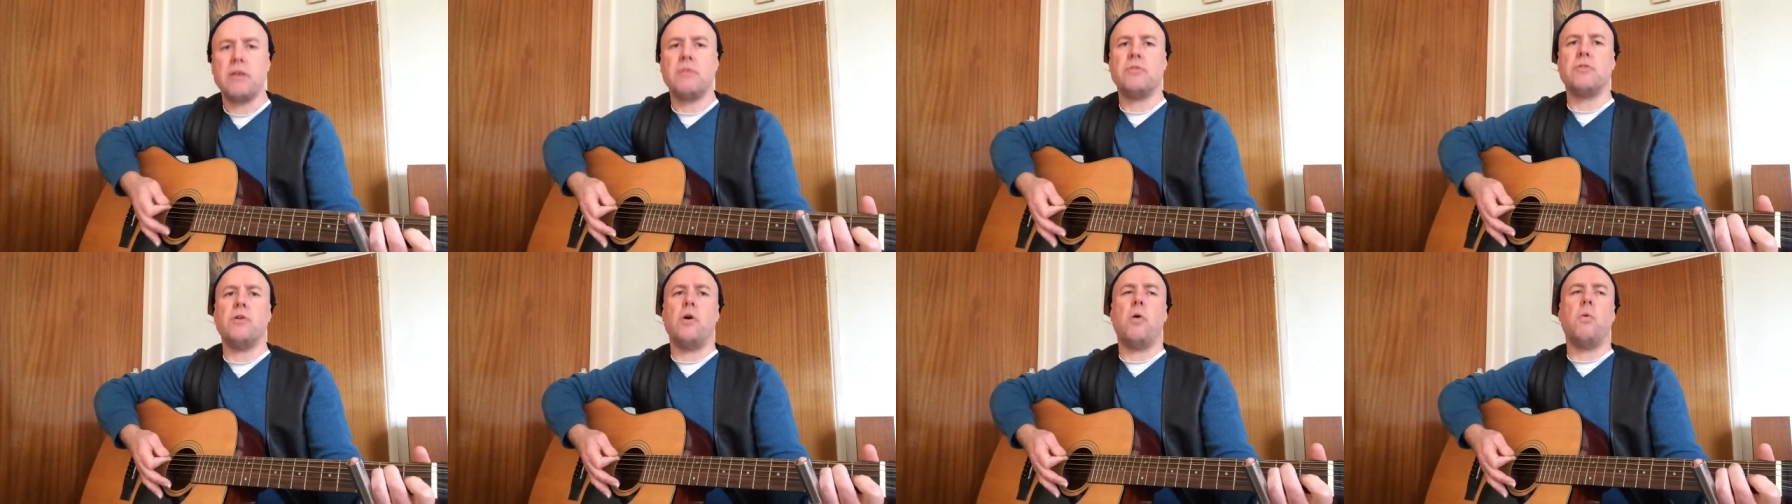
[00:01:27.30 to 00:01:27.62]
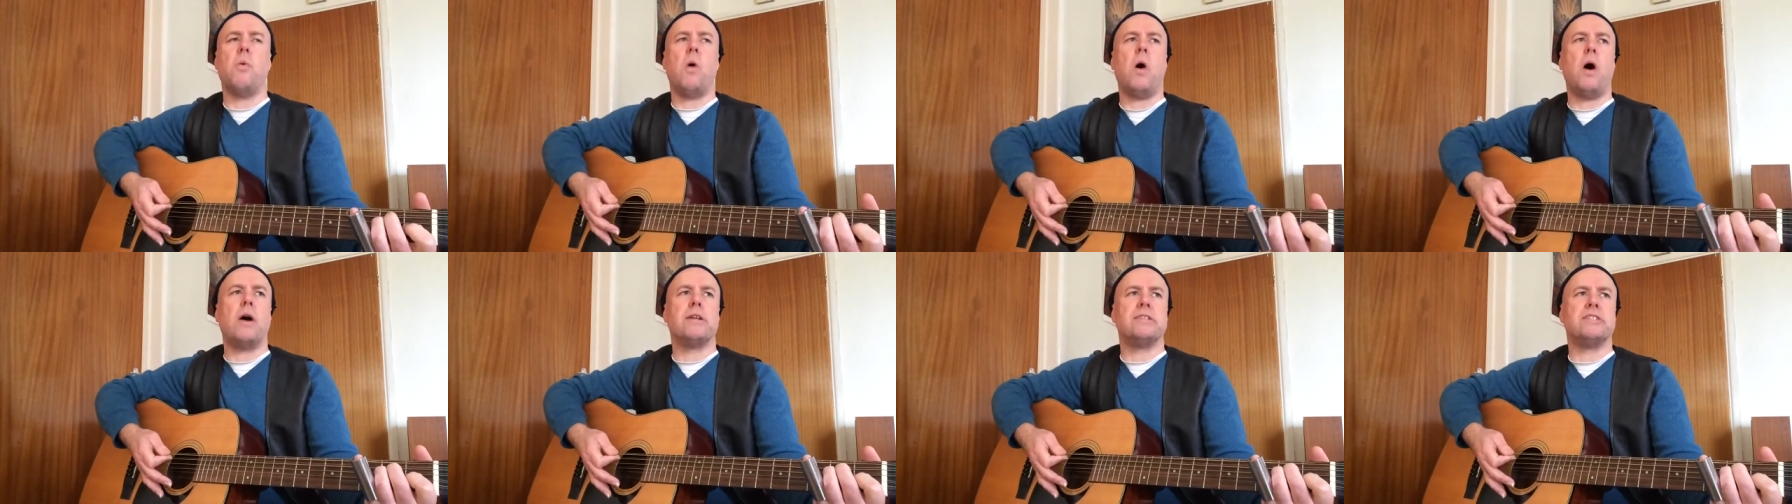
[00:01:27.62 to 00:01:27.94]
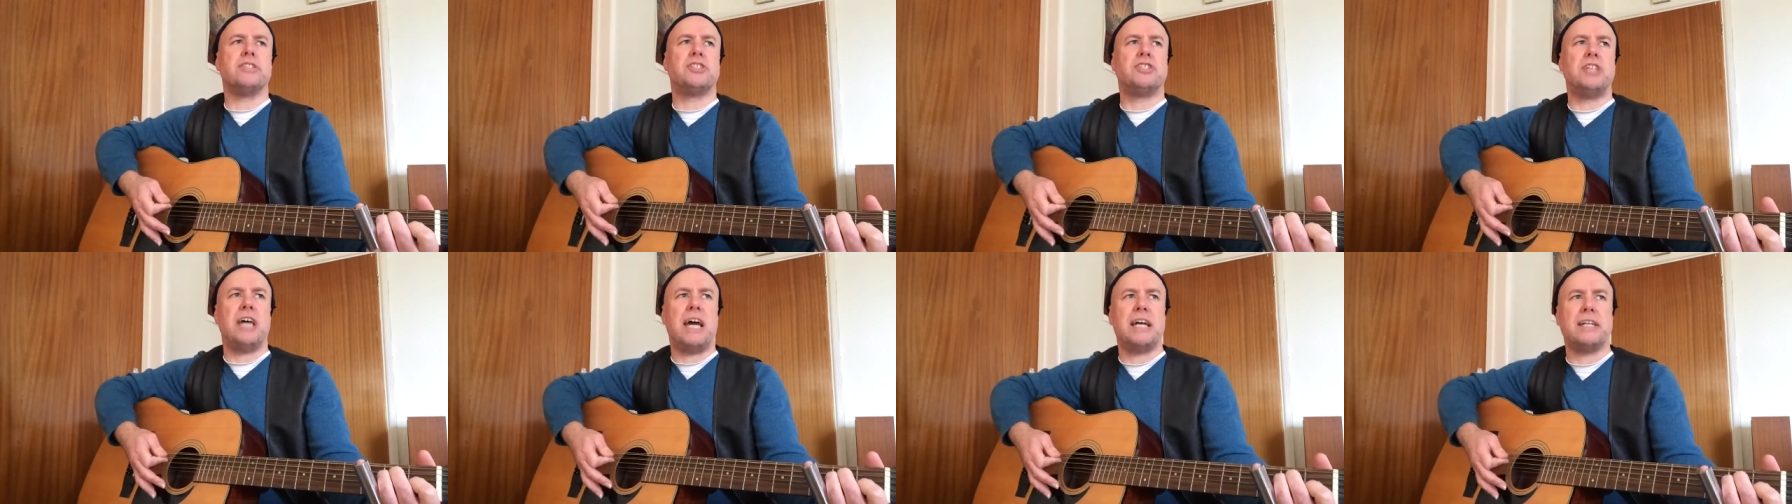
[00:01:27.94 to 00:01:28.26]
The warden
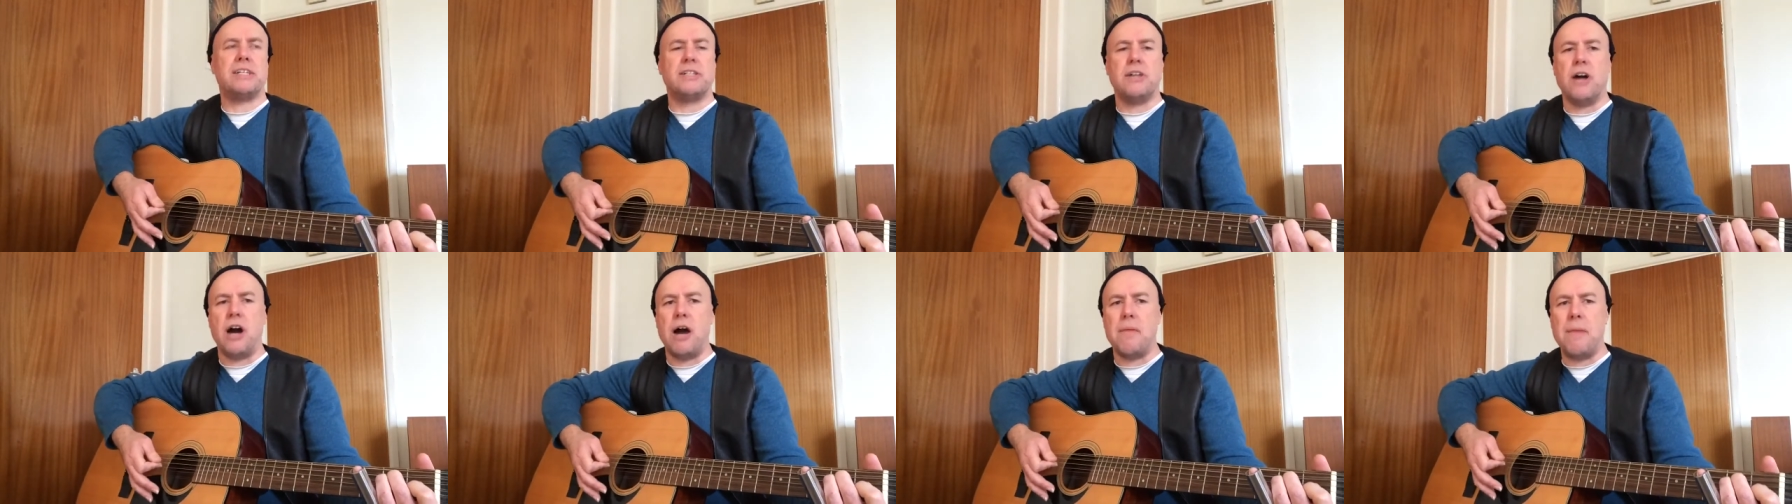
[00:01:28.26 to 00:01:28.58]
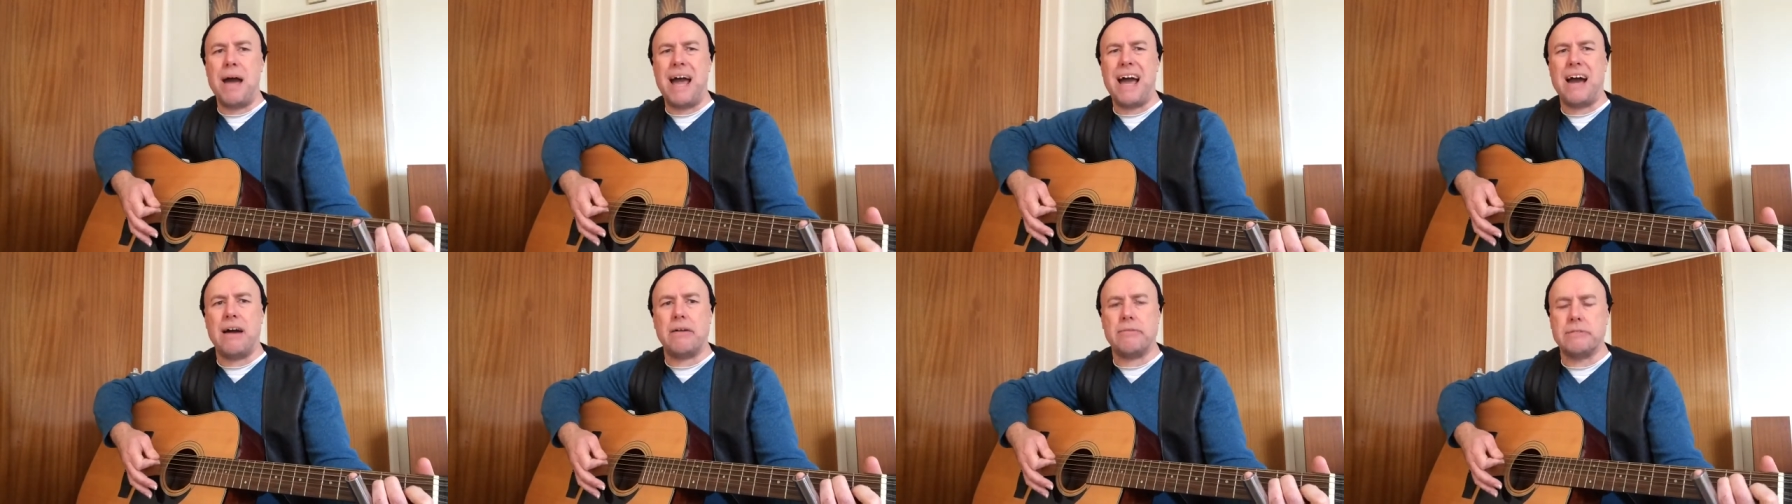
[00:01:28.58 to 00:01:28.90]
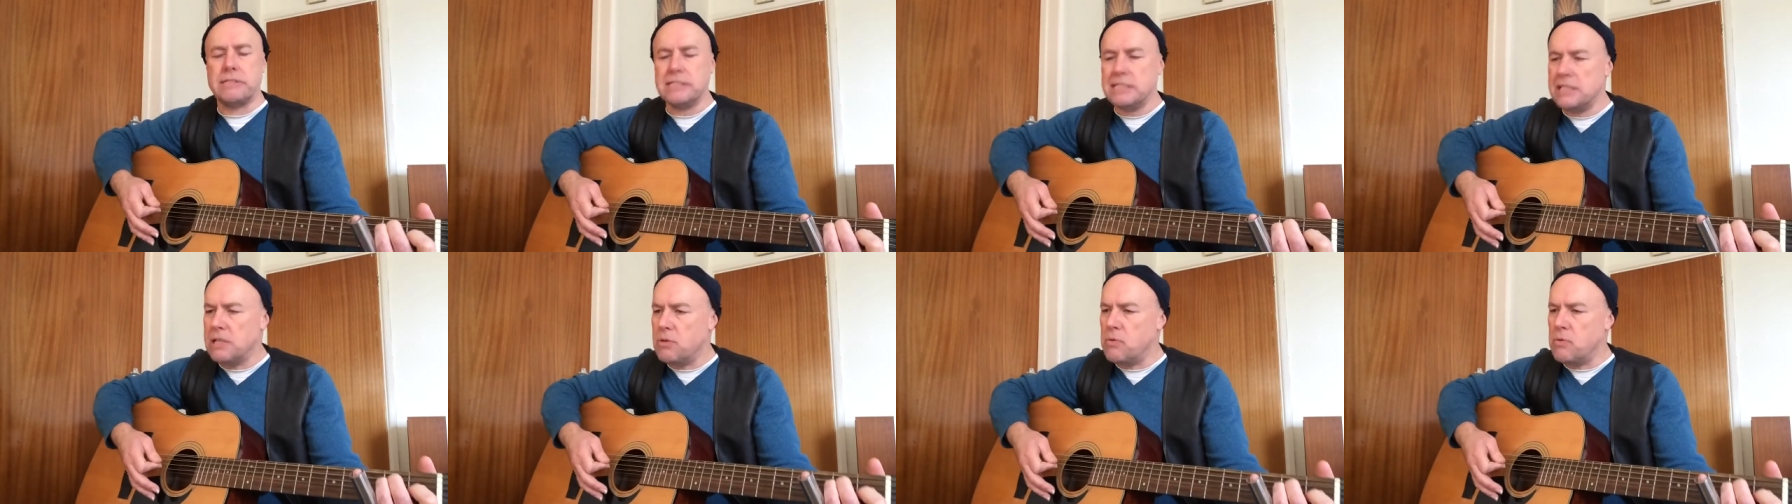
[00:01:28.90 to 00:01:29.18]
said, come out